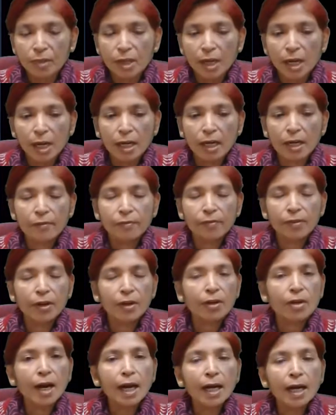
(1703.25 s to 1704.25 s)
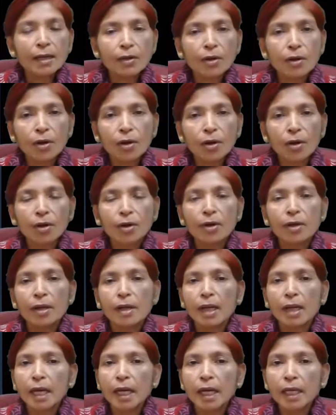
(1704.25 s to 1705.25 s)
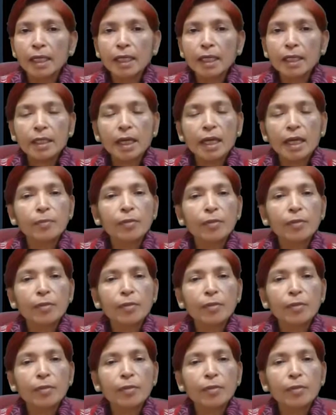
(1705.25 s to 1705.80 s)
And if we can't draw any type